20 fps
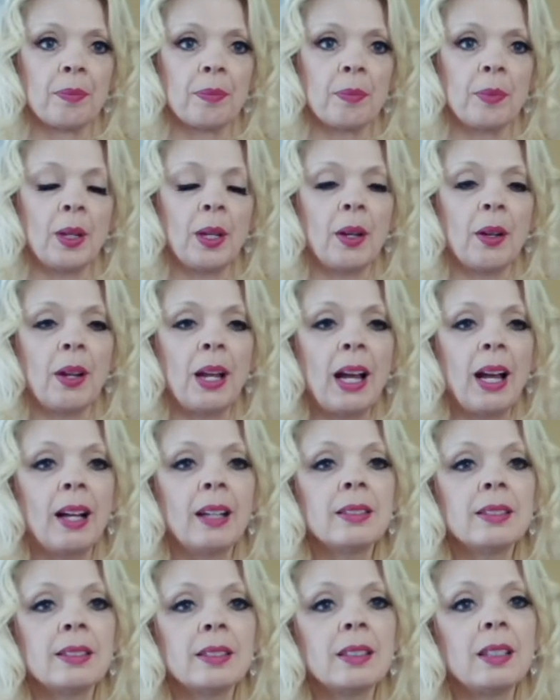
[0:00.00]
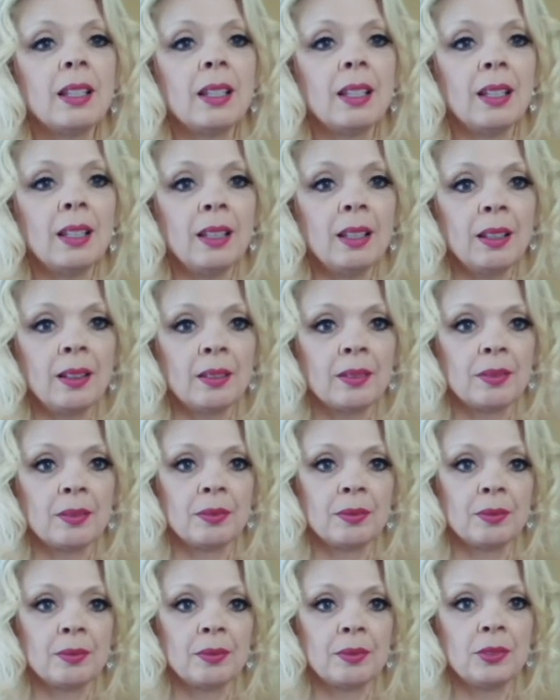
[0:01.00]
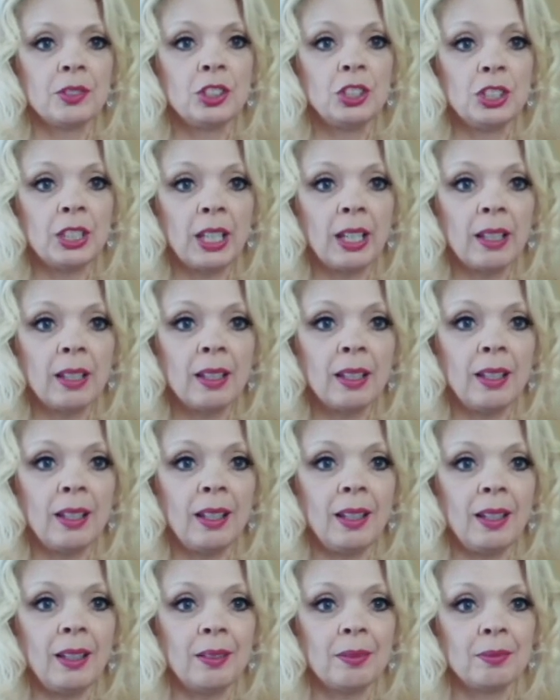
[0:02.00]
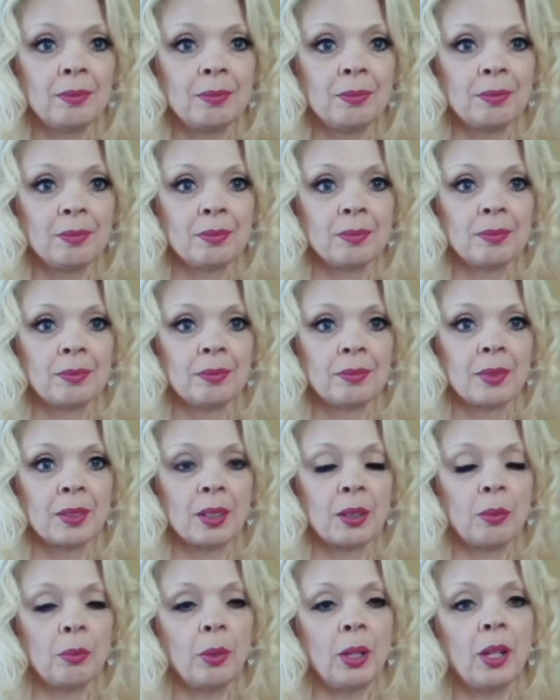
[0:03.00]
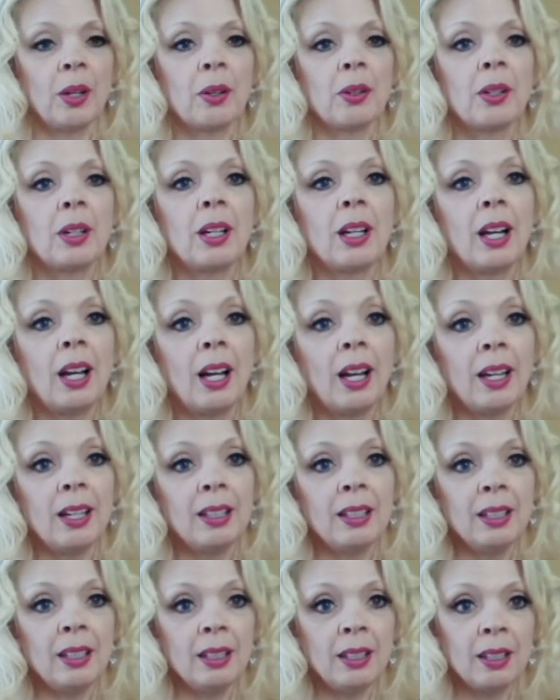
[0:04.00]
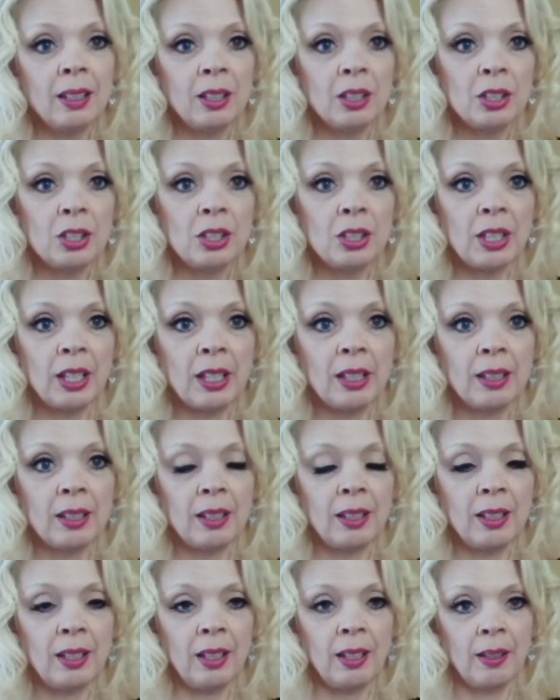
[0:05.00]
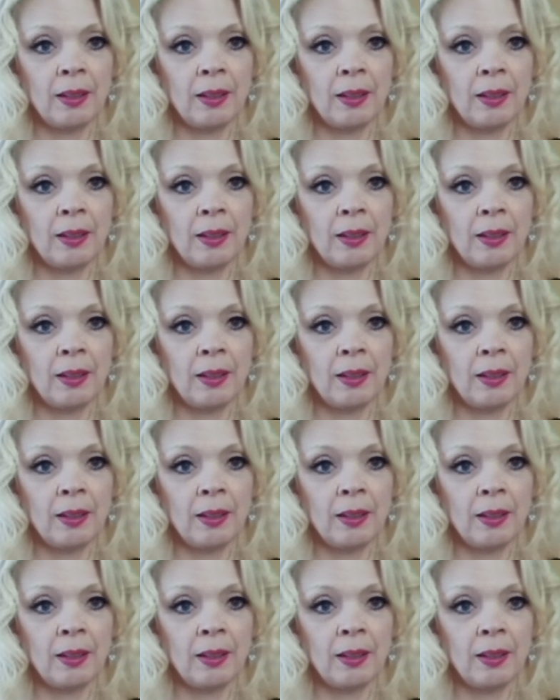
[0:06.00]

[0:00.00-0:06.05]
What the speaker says: We are asking gently. We are guiding gently